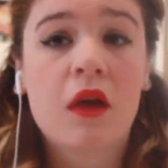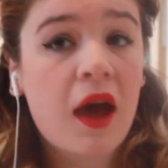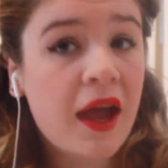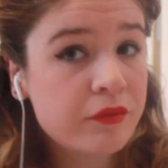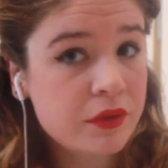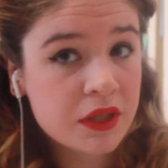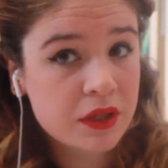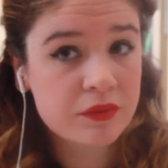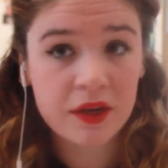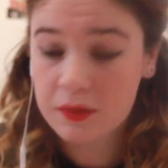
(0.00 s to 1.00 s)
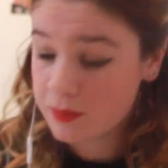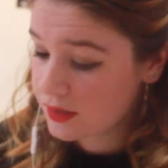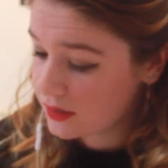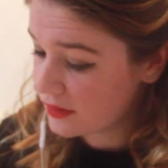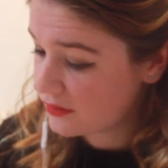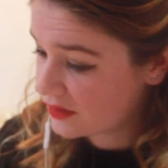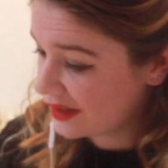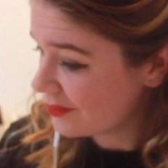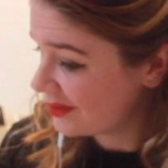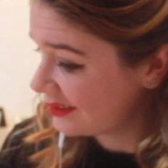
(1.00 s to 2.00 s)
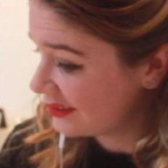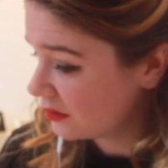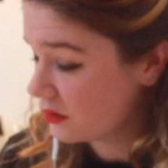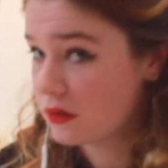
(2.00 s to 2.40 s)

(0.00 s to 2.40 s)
I really recommend these clips,